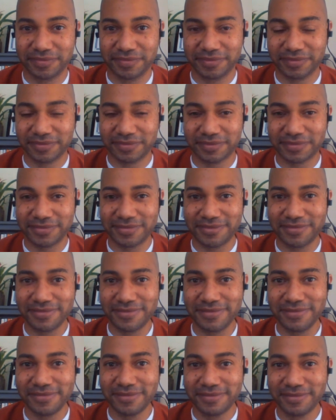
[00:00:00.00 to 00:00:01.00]

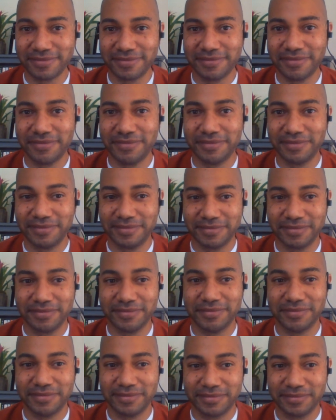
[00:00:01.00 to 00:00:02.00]

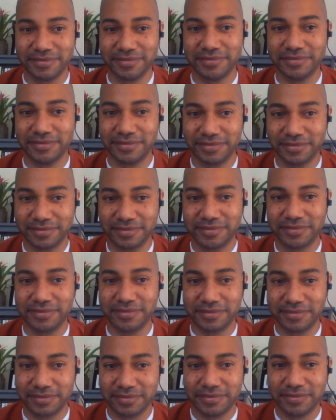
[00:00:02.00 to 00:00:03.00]

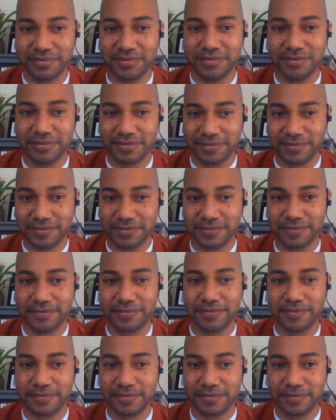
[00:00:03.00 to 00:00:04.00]

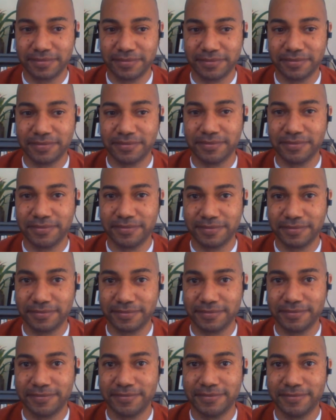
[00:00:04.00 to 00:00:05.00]

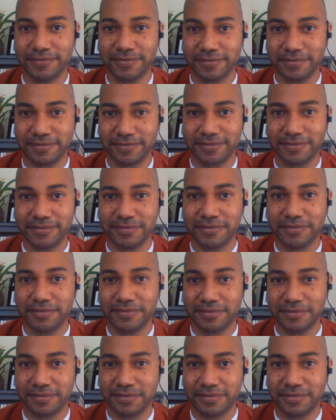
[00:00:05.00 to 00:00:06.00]

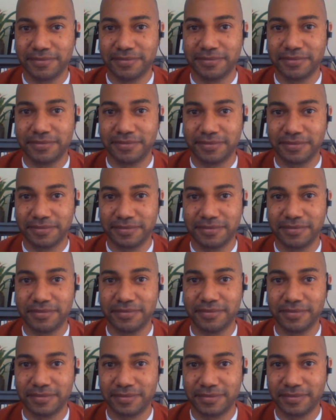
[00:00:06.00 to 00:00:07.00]

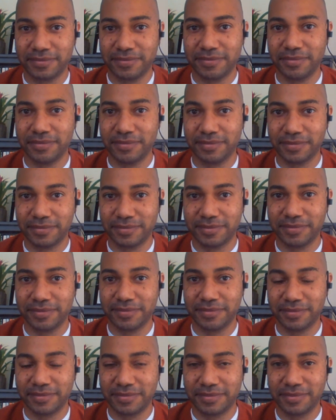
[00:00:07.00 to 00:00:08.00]
No words are spoken by the person on screen.